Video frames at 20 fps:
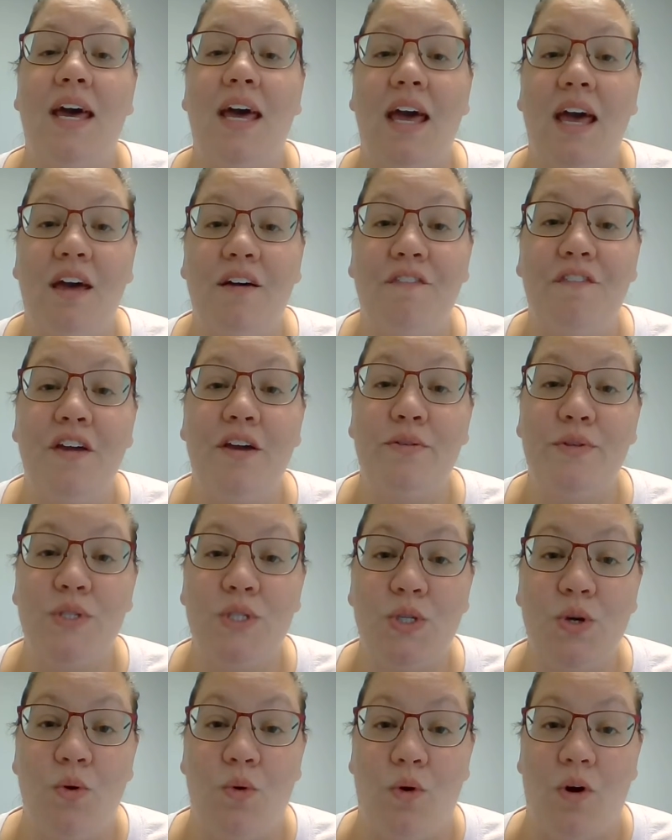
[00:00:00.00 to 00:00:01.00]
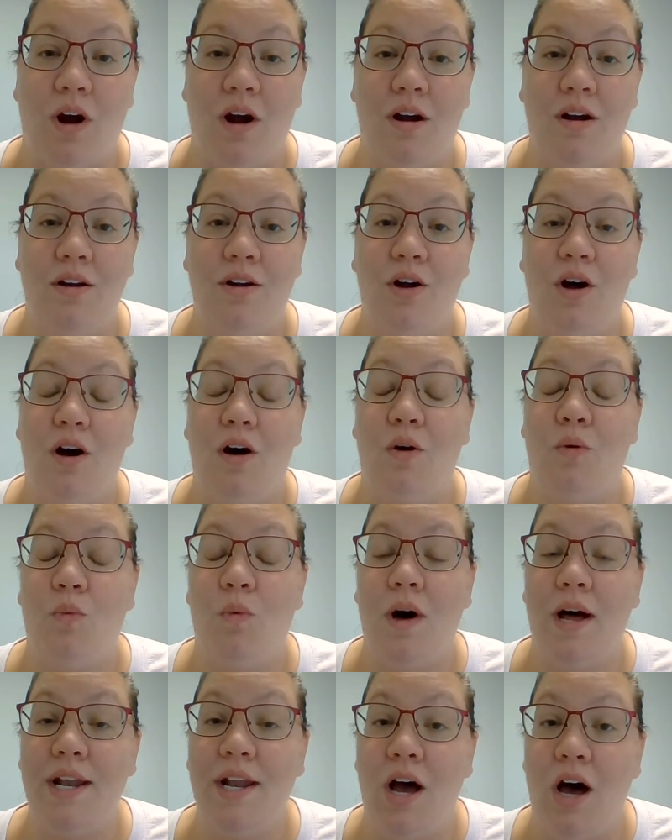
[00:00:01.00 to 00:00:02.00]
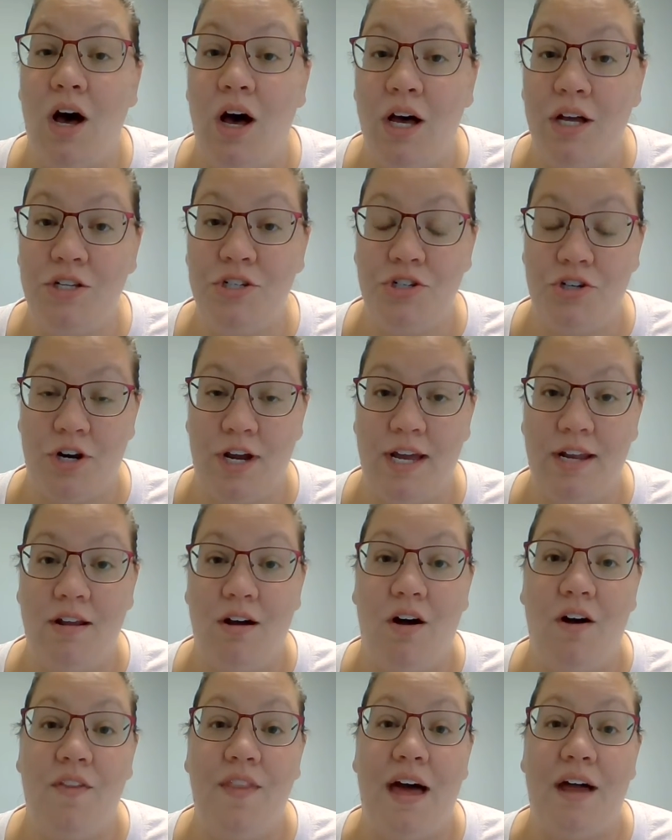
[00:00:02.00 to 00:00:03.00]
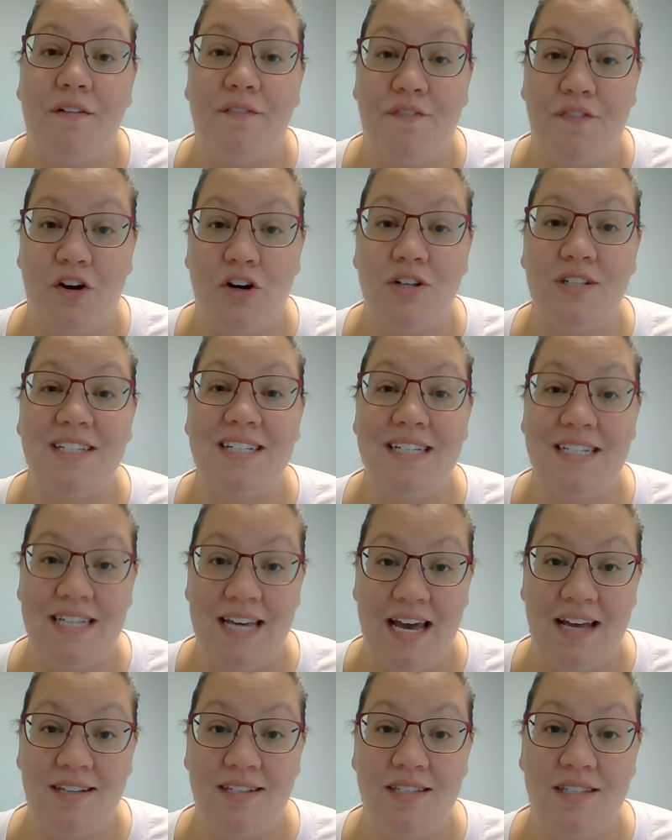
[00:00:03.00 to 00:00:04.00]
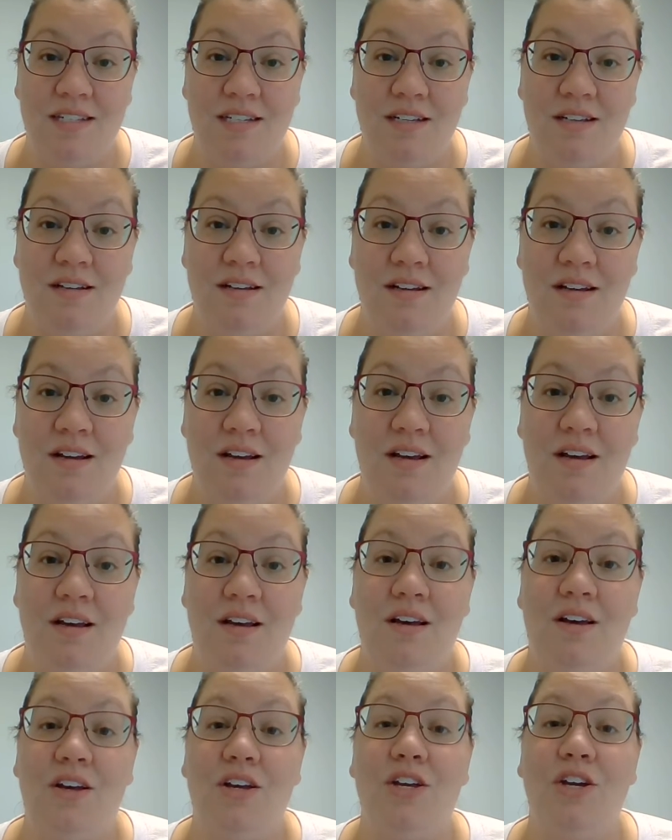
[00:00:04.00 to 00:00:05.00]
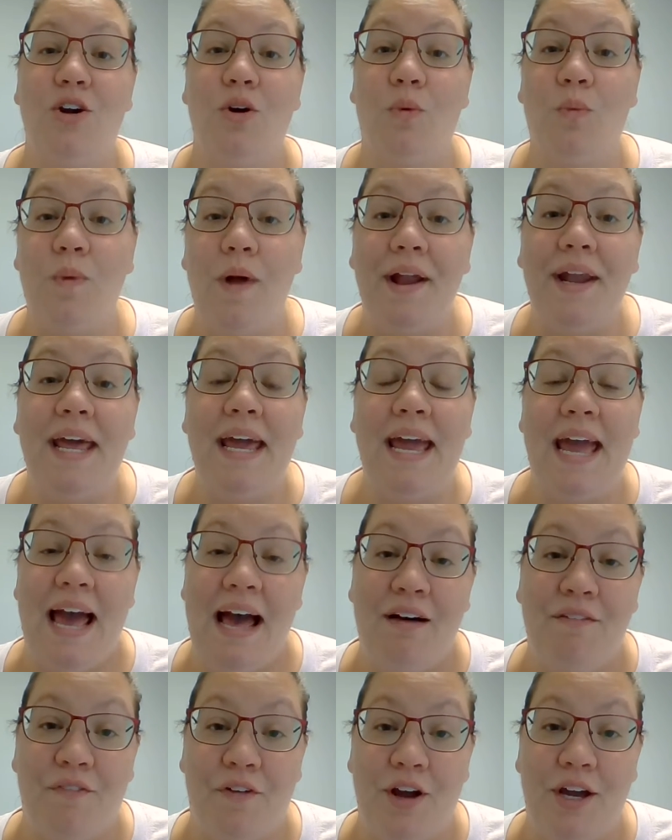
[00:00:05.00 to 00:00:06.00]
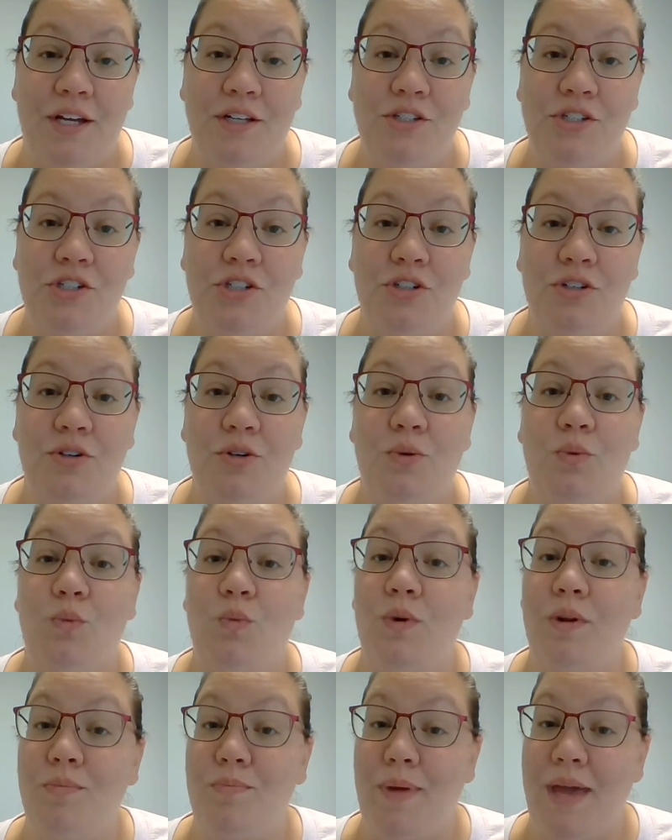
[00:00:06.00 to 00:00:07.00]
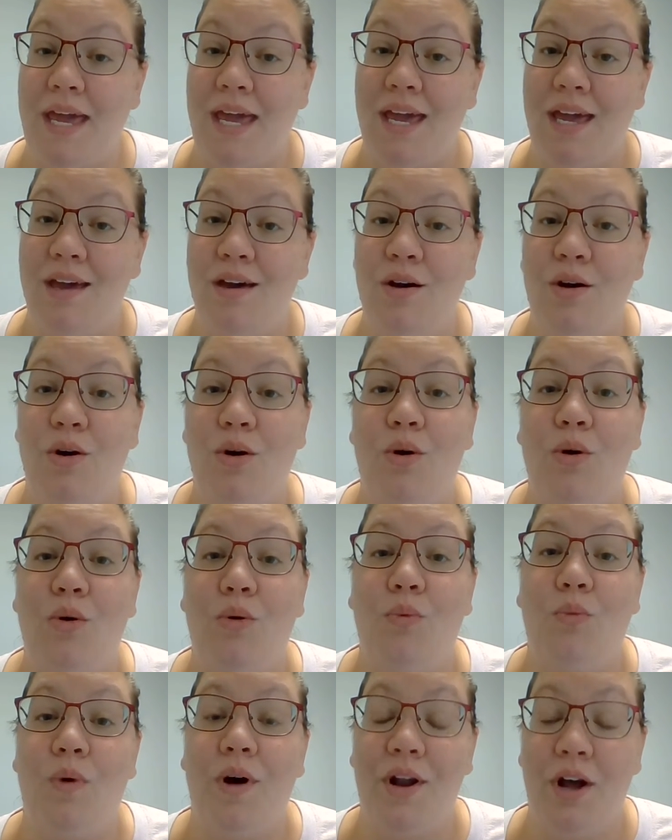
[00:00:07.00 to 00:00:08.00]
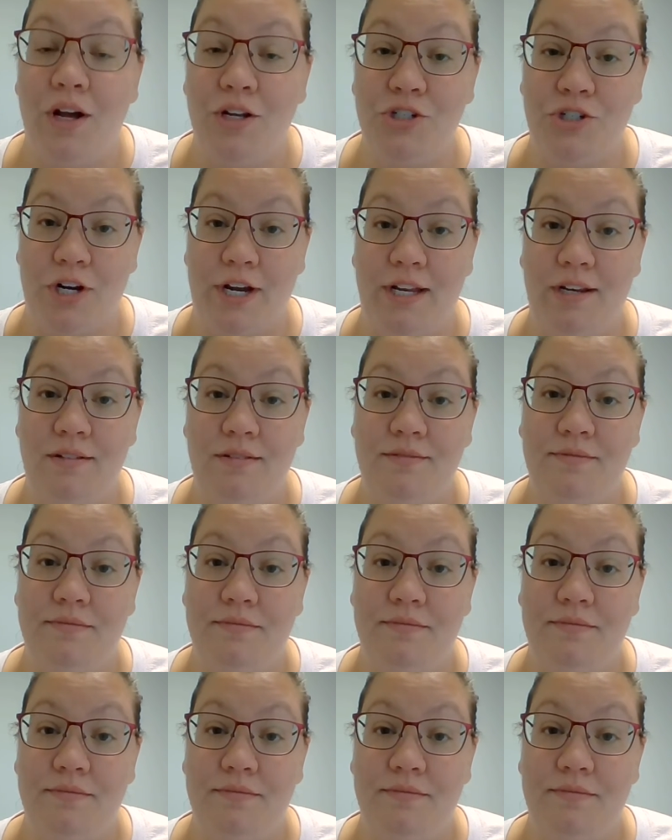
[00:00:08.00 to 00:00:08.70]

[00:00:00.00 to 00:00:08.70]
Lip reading: If you score a 100 on that first test, your running average would be 100.